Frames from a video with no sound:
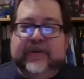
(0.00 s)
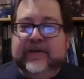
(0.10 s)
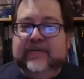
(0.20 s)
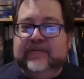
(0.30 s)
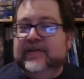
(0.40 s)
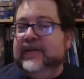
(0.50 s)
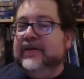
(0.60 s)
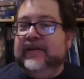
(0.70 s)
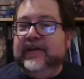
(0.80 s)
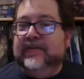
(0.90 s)
Please
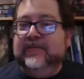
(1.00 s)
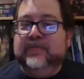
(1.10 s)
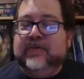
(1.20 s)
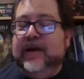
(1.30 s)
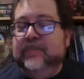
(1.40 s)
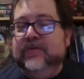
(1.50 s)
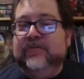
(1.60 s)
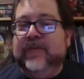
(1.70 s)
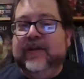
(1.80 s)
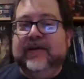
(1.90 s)
click like and subscribe
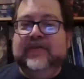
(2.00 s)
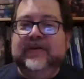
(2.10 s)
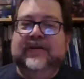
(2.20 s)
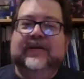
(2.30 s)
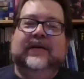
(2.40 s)
just for the heck of it.